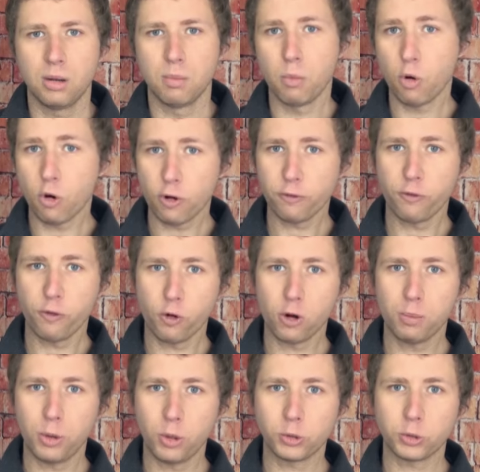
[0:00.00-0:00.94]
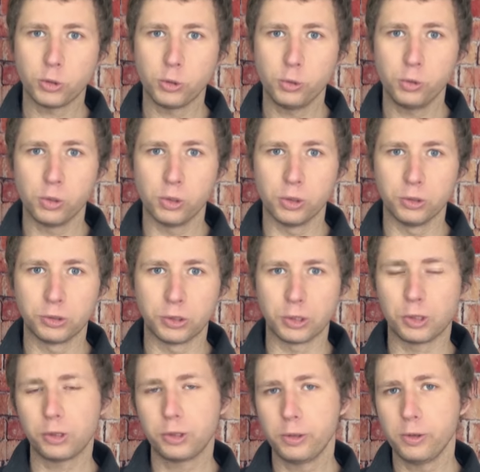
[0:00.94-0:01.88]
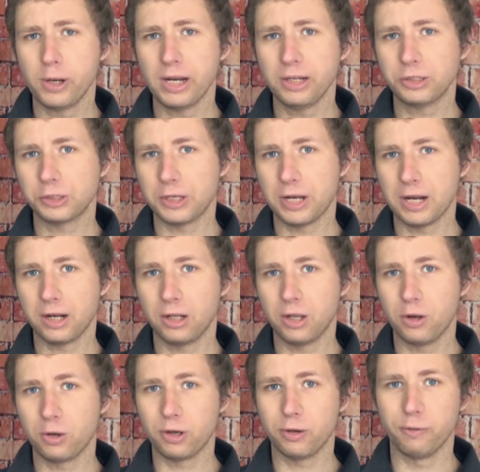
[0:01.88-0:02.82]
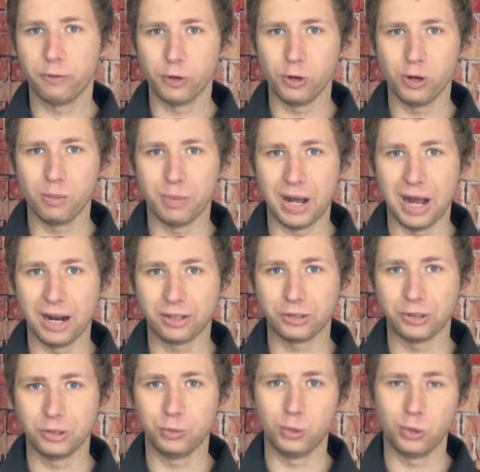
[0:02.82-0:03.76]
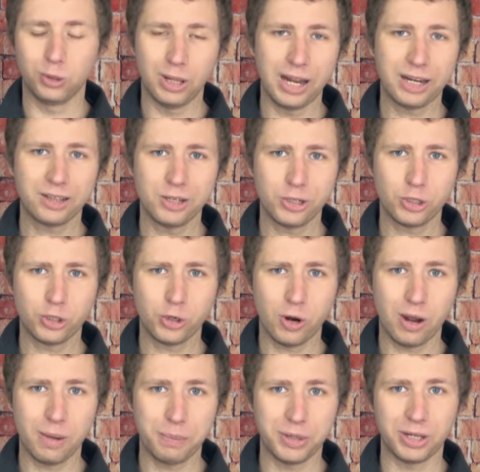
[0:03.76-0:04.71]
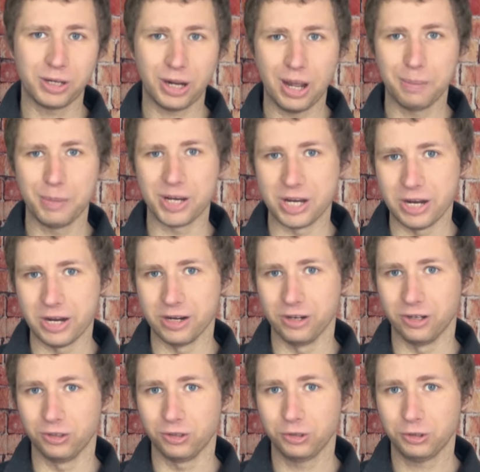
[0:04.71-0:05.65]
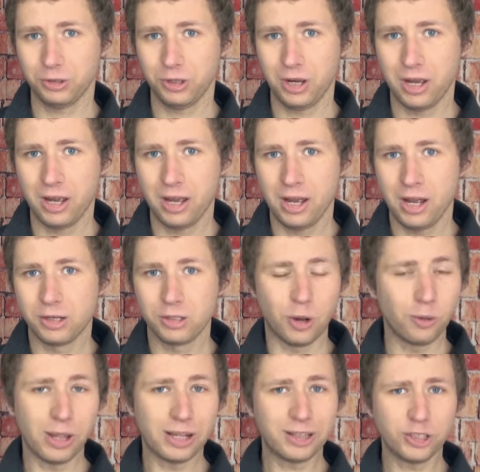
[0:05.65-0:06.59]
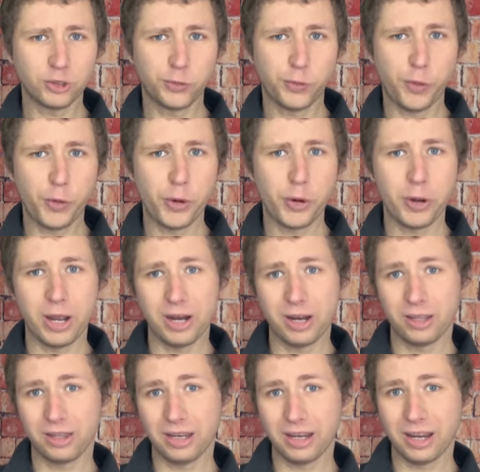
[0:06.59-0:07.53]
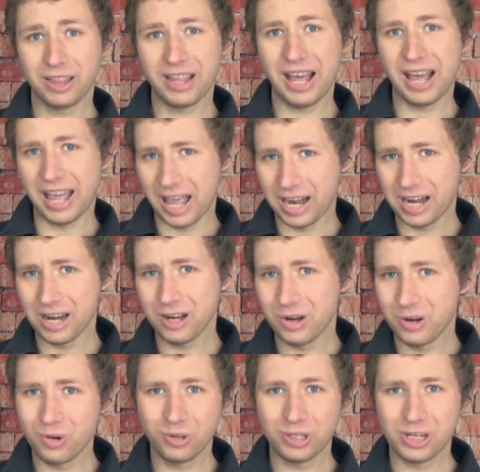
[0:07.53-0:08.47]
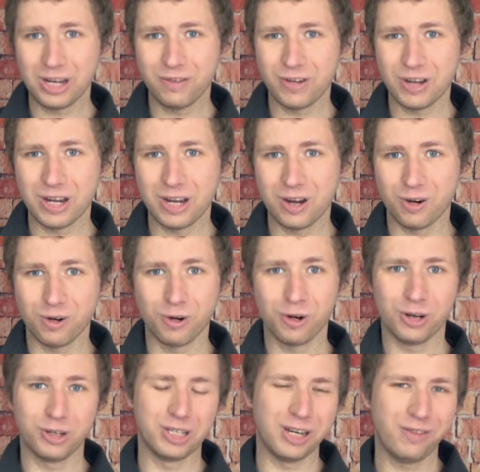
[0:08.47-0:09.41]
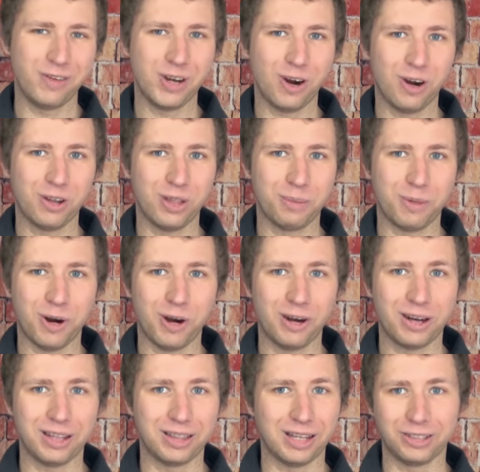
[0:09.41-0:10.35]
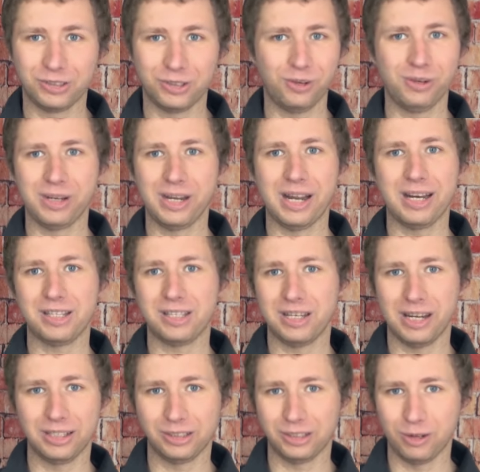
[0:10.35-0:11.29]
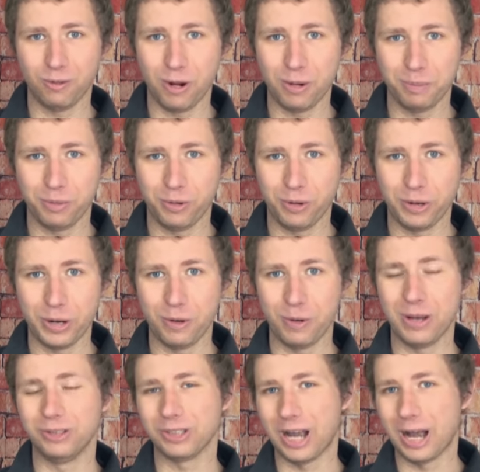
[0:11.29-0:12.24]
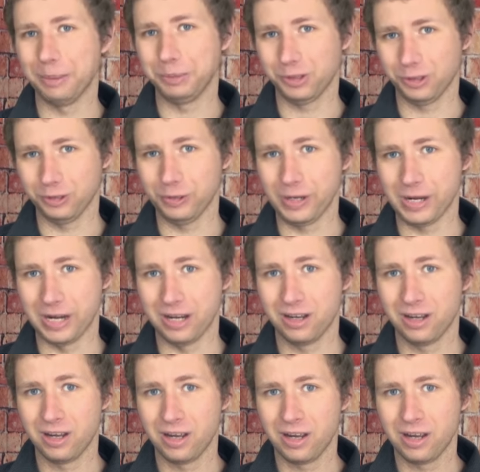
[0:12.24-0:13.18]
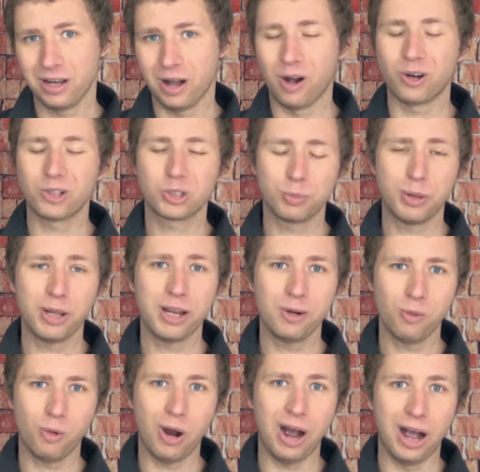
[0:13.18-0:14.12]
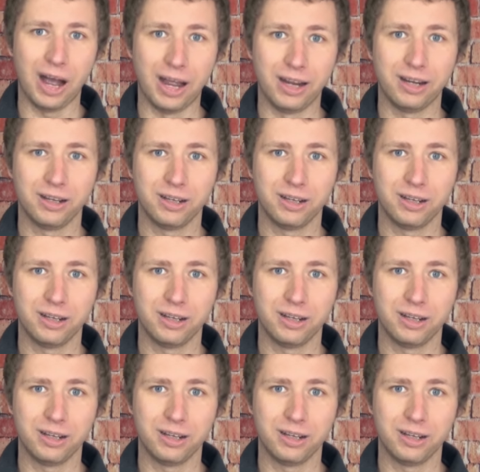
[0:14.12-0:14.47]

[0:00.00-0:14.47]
More affordable tuners, including standalone converter boxes, will likely show up in the coming years. Don't let this fool you into thinking that any new T V or D V R in the market that's only A T S C one point oh is obsolete. I'll explain why.